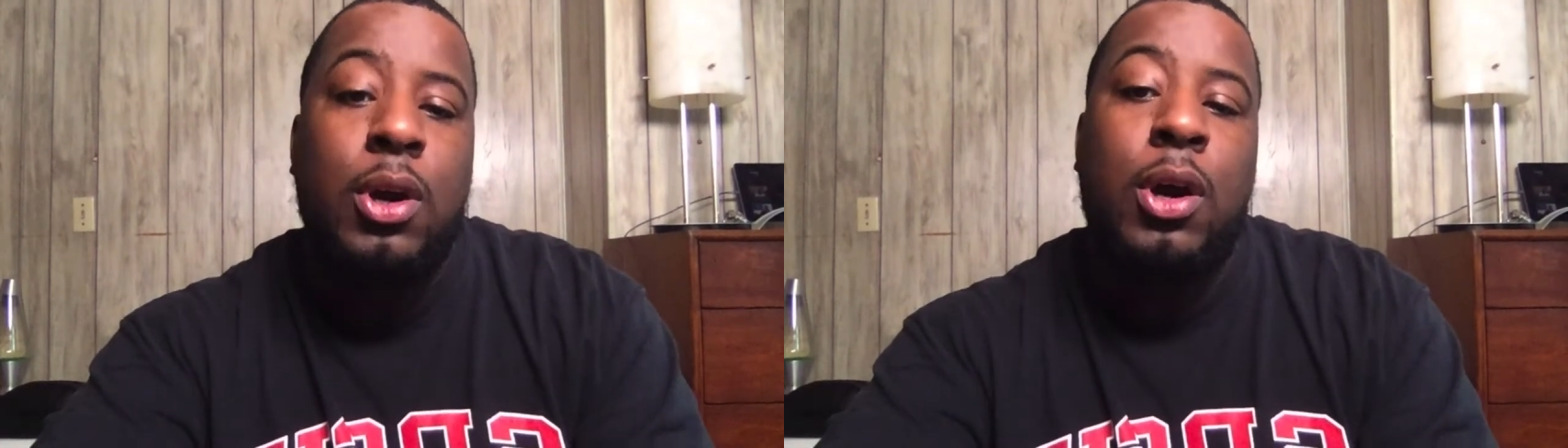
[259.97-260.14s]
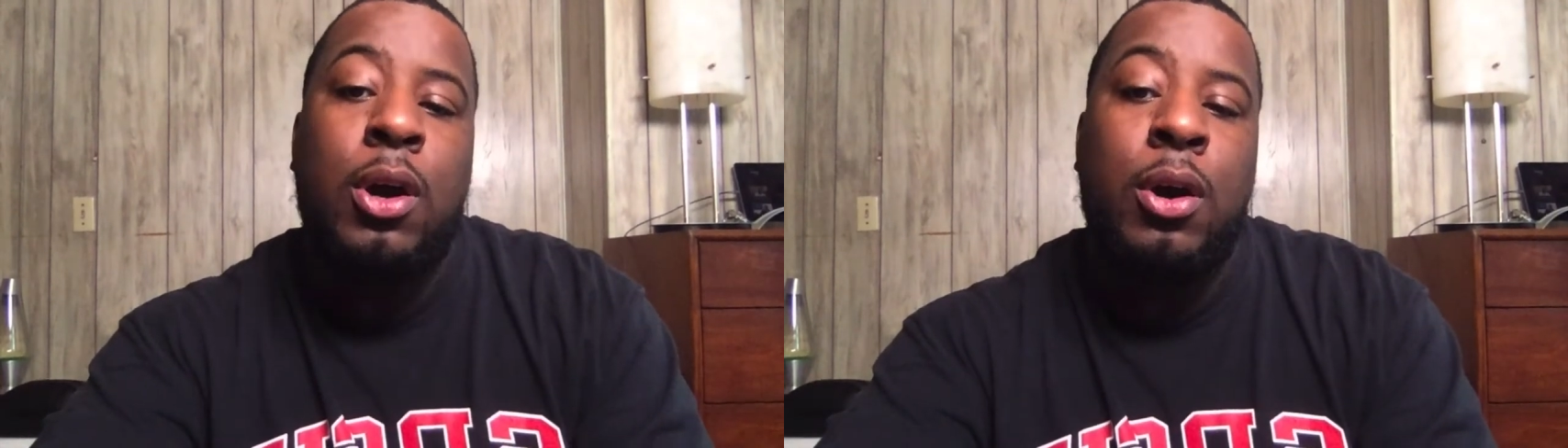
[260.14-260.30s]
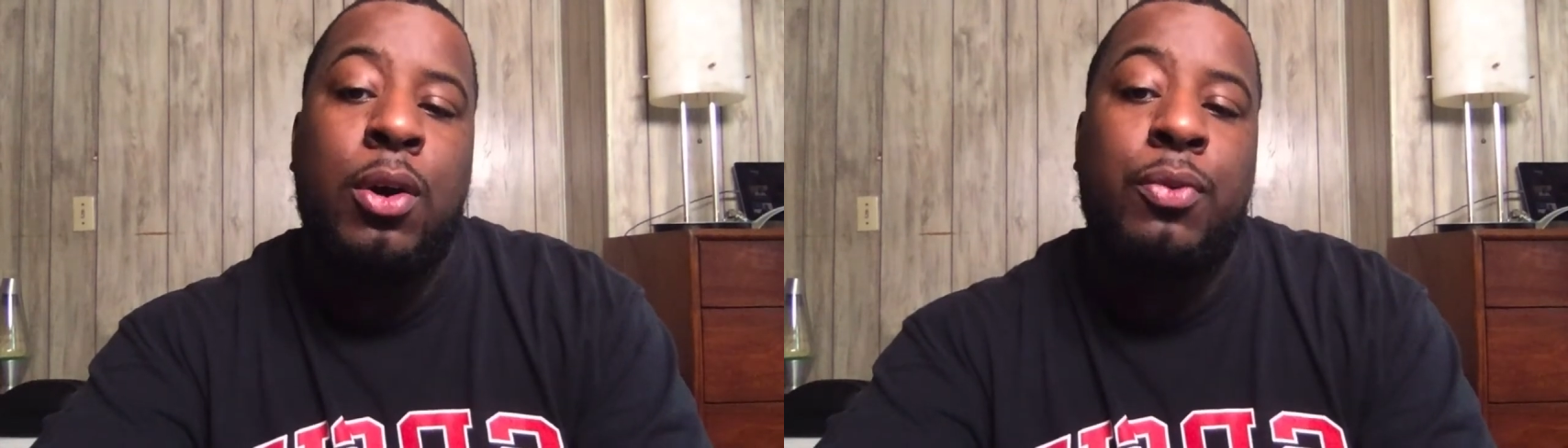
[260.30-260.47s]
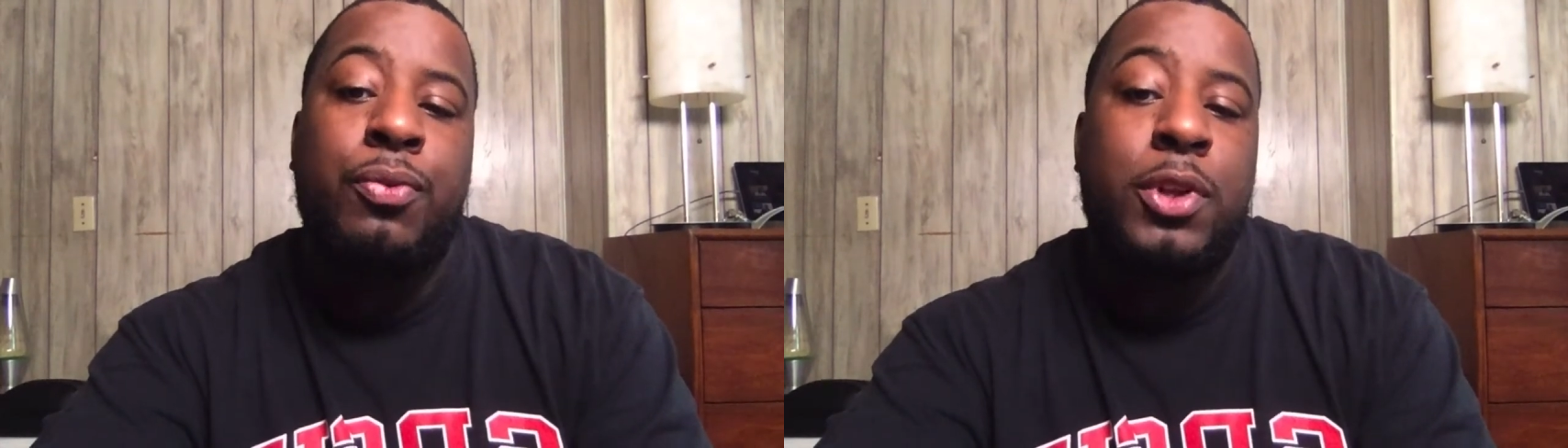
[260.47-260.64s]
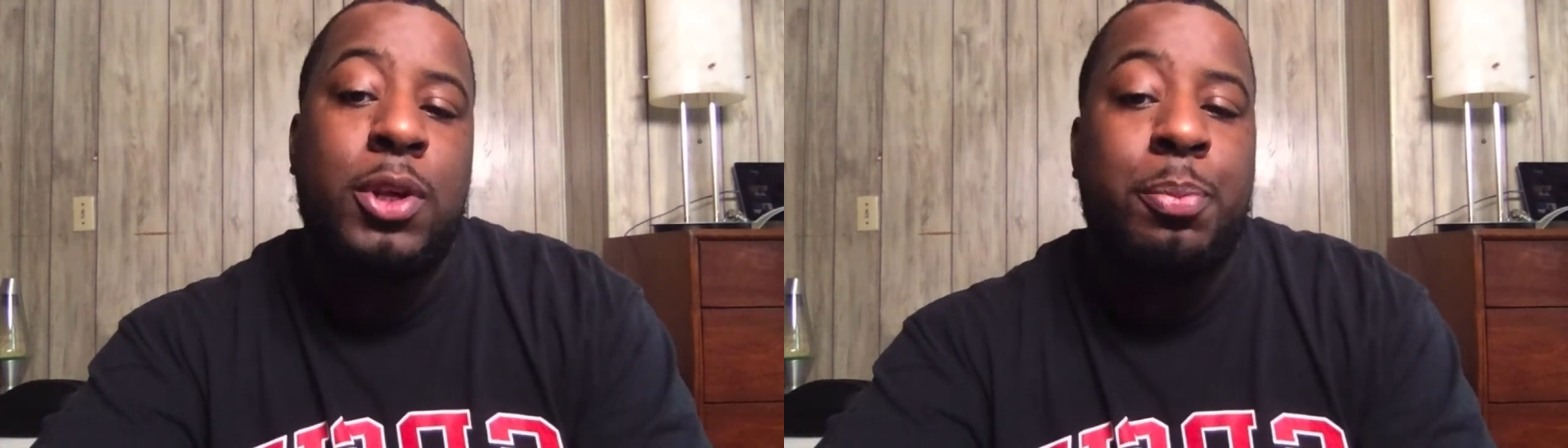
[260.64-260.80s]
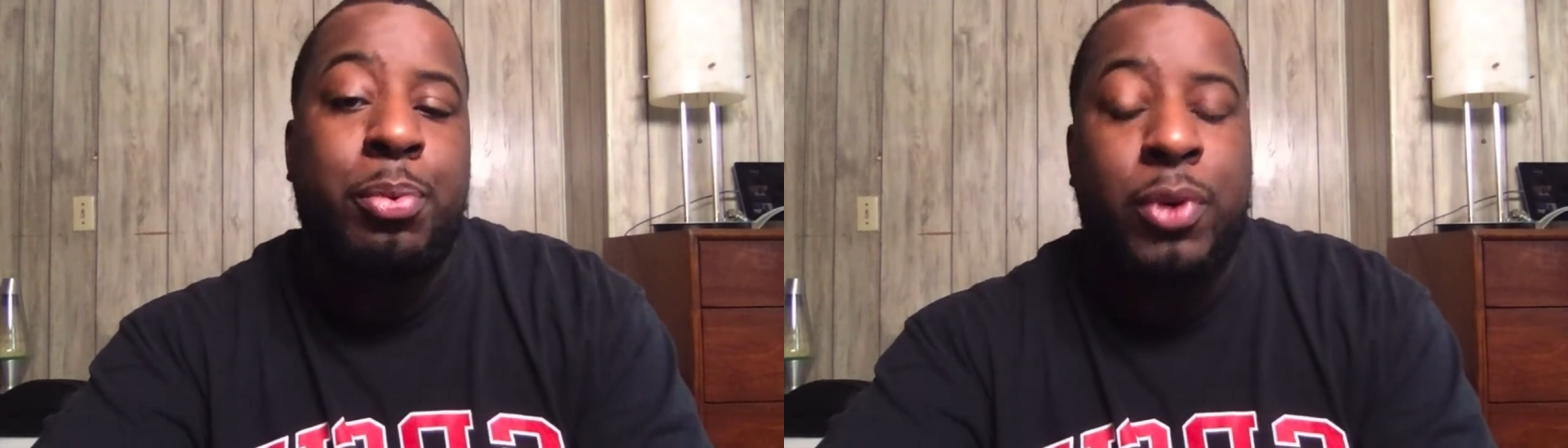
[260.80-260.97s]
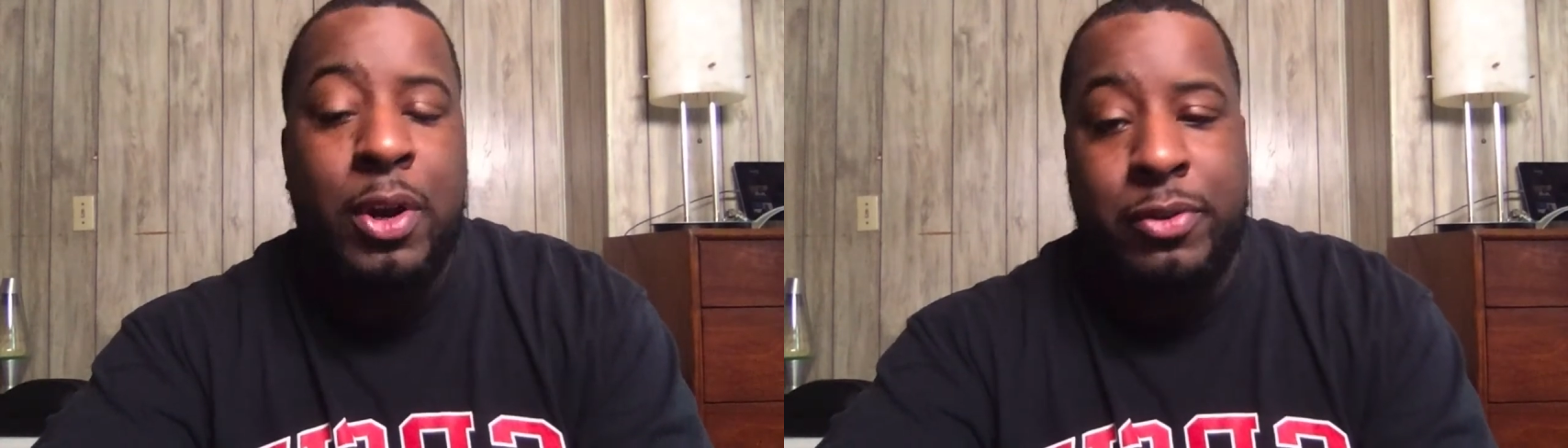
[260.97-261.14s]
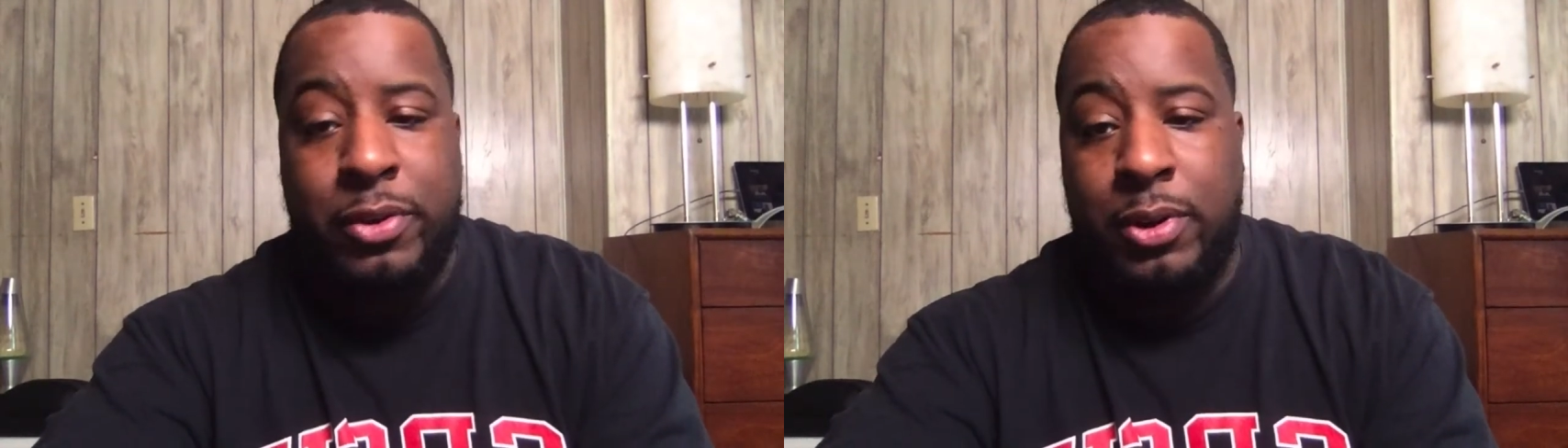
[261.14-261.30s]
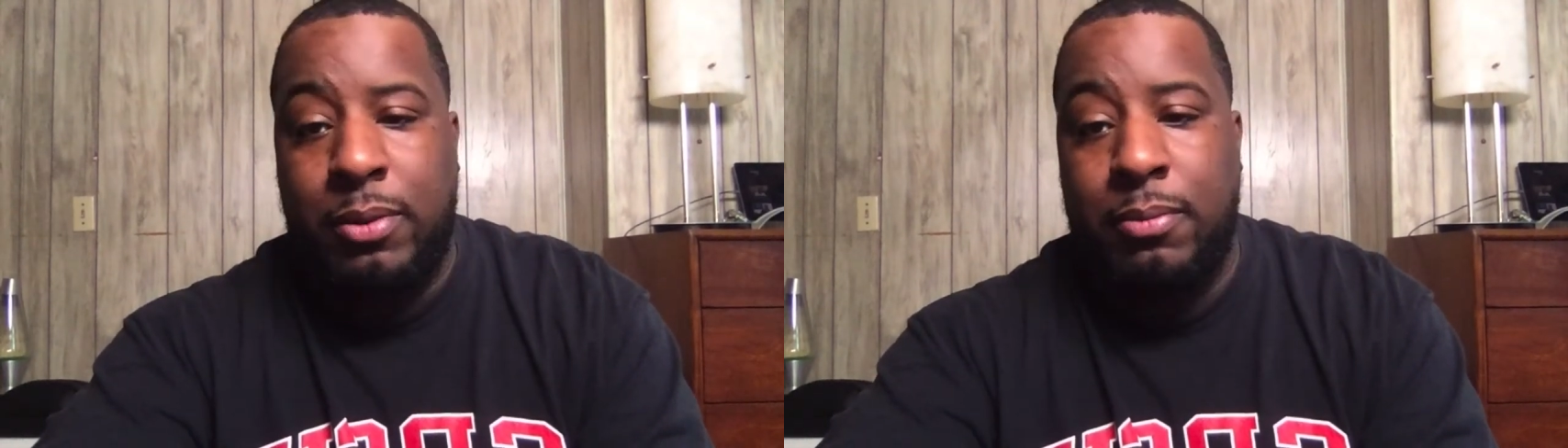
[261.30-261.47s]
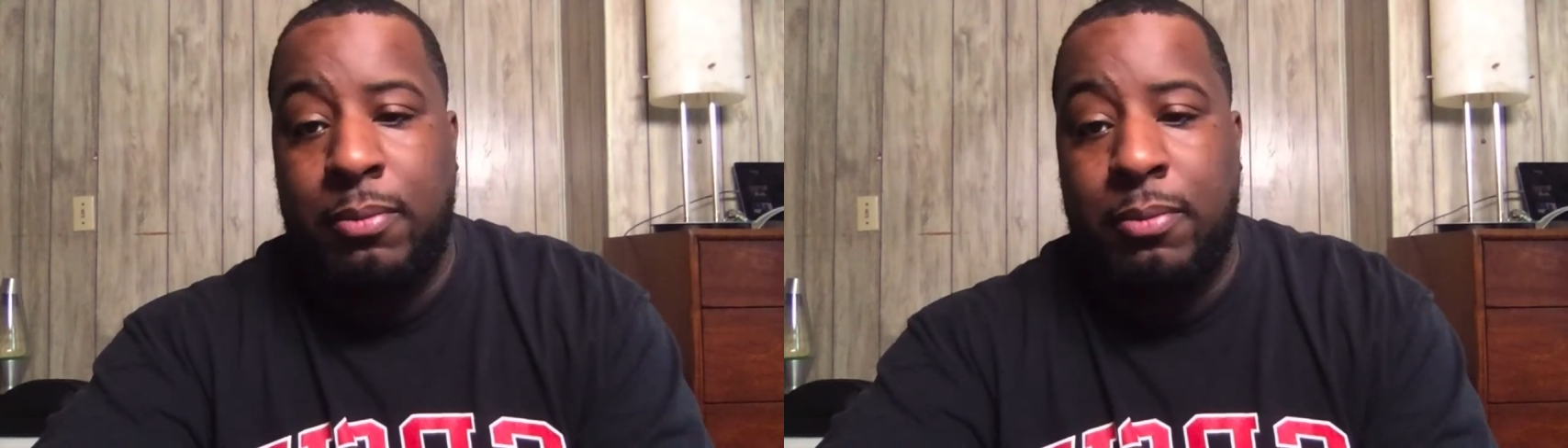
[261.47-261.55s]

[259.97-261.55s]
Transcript: of the president,